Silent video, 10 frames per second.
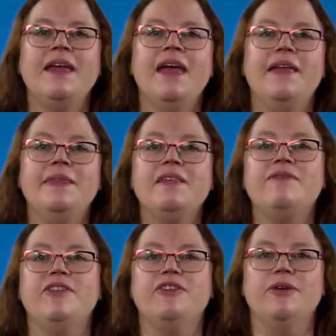In this
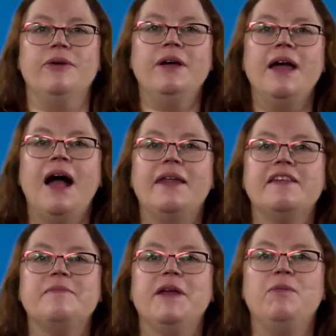video, I'll
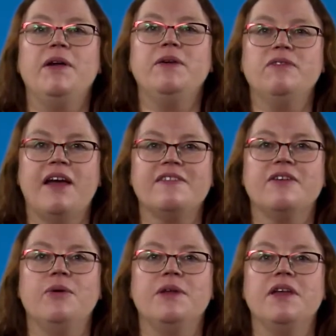explain why your tax
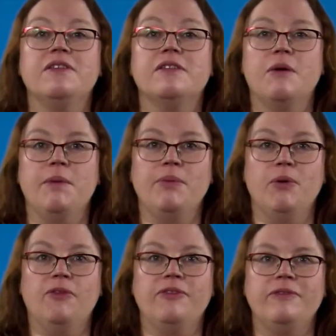code is so
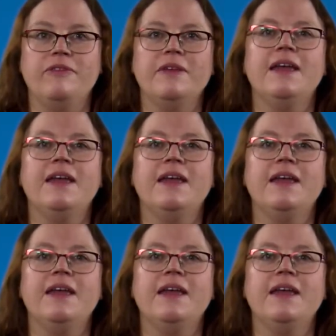important,